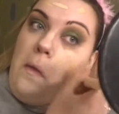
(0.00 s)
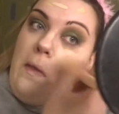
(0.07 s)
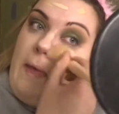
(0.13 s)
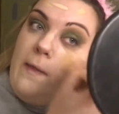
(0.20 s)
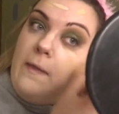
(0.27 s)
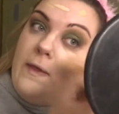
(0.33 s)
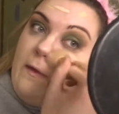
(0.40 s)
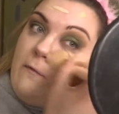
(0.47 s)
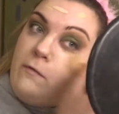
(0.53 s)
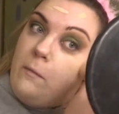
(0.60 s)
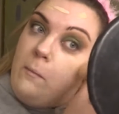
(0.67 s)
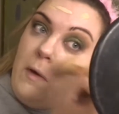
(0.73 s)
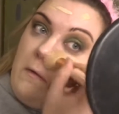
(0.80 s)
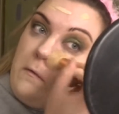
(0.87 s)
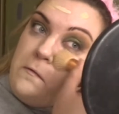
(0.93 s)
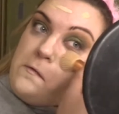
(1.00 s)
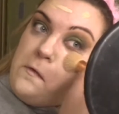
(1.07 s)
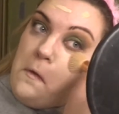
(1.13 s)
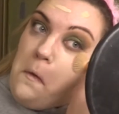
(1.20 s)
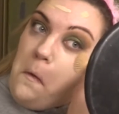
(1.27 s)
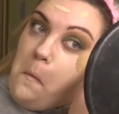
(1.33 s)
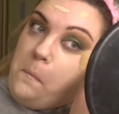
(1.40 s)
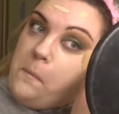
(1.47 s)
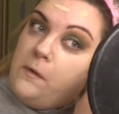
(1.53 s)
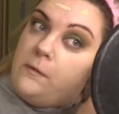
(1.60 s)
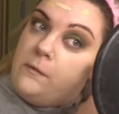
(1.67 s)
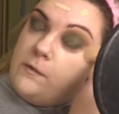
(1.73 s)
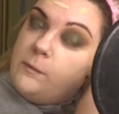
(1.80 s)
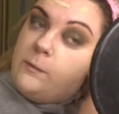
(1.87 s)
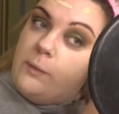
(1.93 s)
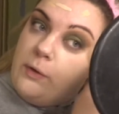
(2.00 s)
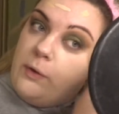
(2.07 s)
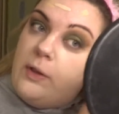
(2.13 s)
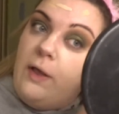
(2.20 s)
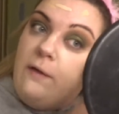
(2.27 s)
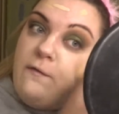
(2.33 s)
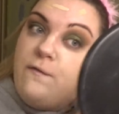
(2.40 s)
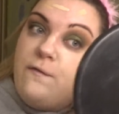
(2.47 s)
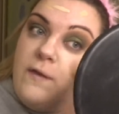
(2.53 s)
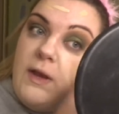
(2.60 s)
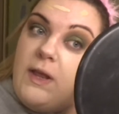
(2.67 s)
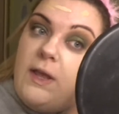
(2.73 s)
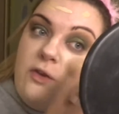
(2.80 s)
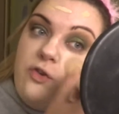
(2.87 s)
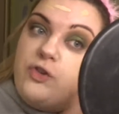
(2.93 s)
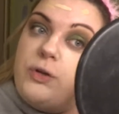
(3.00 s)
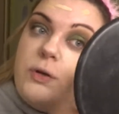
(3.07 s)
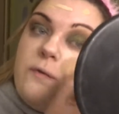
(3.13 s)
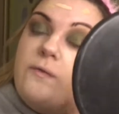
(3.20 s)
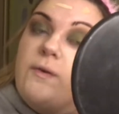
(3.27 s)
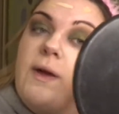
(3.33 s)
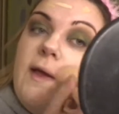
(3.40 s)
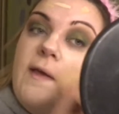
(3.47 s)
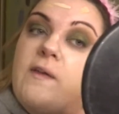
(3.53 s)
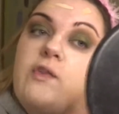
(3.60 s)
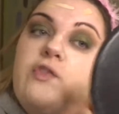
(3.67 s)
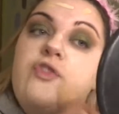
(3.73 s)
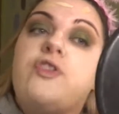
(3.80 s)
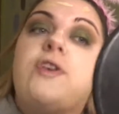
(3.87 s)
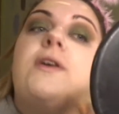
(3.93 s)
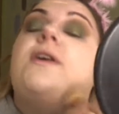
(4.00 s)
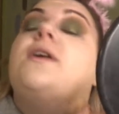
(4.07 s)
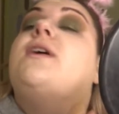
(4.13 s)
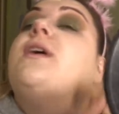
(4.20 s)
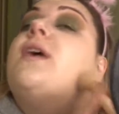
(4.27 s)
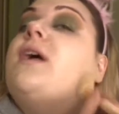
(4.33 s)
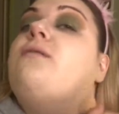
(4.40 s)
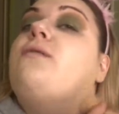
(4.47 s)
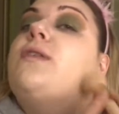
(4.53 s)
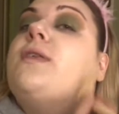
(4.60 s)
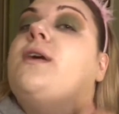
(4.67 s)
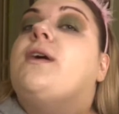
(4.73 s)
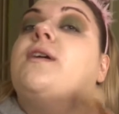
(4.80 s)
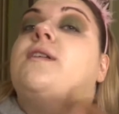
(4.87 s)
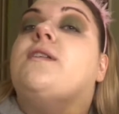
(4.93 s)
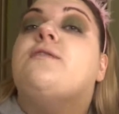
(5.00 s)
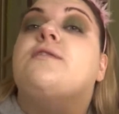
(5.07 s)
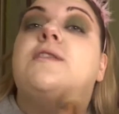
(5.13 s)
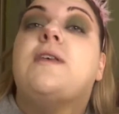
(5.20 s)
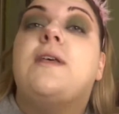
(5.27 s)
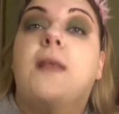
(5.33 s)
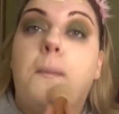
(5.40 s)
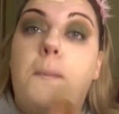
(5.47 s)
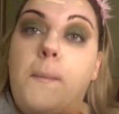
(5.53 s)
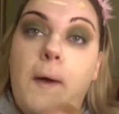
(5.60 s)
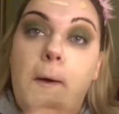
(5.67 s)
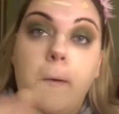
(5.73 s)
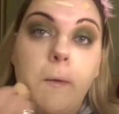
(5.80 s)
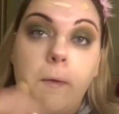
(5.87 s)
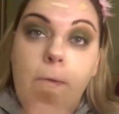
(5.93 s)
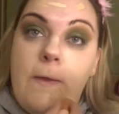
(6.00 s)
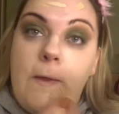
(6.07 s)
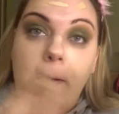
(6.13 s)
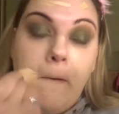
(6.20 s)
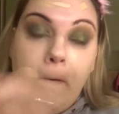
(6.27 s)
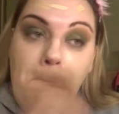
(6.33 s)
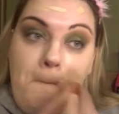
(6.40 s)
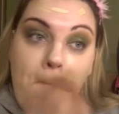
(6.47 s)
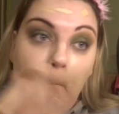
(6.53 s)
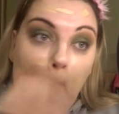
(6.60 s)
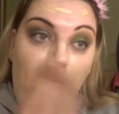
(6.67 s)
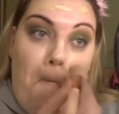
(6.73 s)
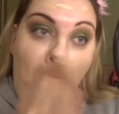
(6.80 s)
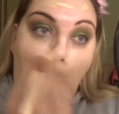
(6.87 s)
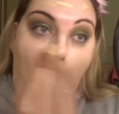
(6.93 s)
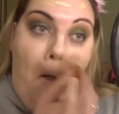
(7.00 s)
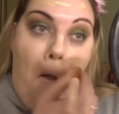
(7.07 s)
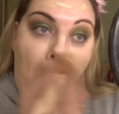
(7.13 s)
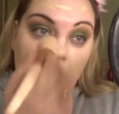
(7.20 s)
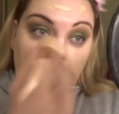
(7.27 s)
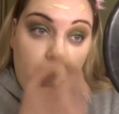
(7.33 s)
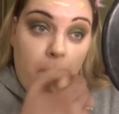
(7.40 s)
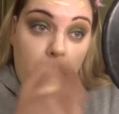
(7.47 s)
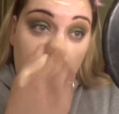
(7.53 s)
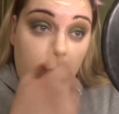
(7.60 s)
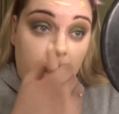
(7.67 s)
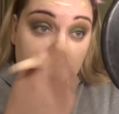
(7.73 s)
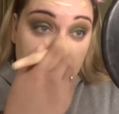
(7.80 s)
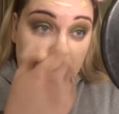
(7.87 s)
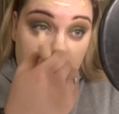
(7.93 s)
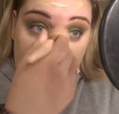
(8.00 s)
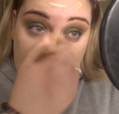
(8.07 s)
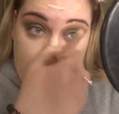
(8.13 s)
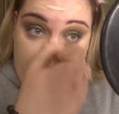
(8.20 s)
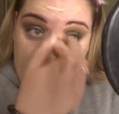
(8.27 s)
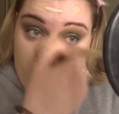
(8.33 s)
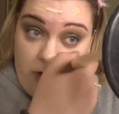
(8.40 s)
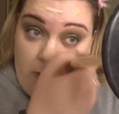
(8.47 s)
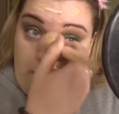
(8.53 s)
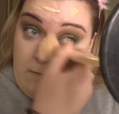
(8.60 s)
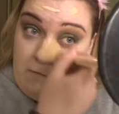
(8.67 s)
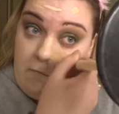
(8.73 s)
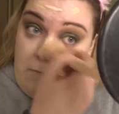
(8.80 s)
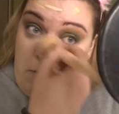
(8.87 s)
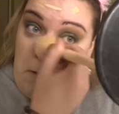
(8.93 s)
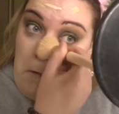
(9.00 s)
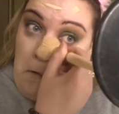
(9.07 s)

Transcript: Yeah, they give the most beautiful finish, coverage, everything, because obviously they're both full coverage foundations,